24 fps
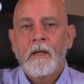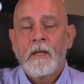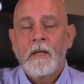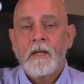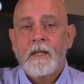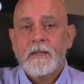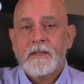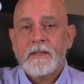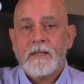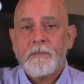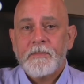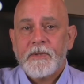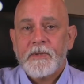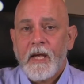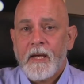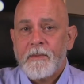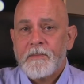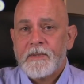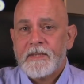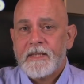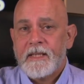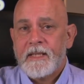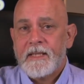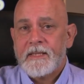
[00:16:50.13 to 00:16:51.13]

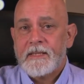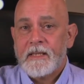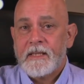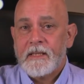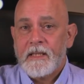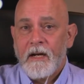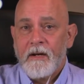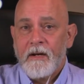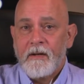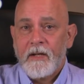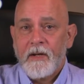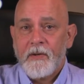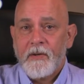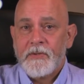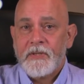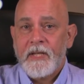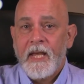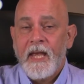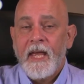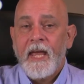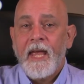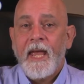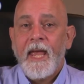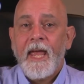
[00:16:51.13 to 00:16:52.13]
Sometimes these scenarios
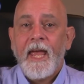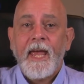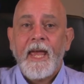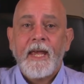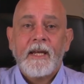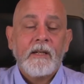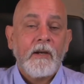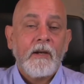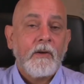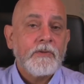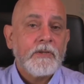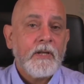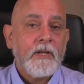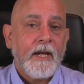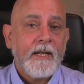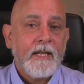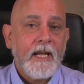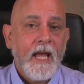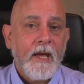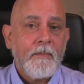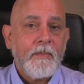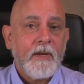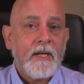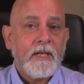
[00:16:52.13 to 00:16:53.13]
echo
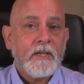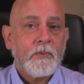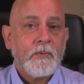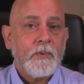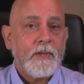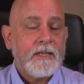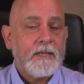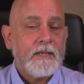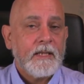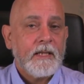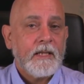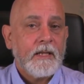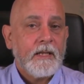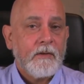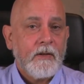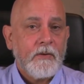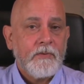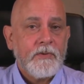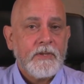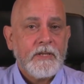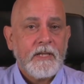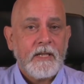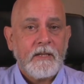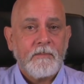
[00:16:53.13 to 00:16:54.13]
dynamics we see in our
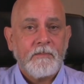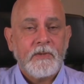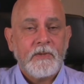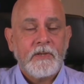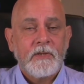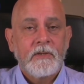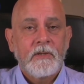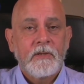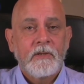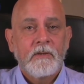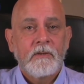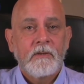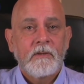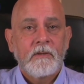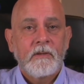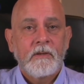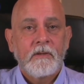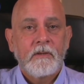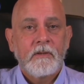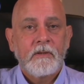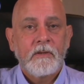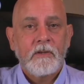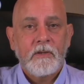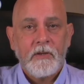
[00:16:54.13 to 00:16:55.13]
own teams.
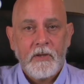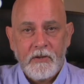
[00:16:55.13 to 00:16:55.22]
Do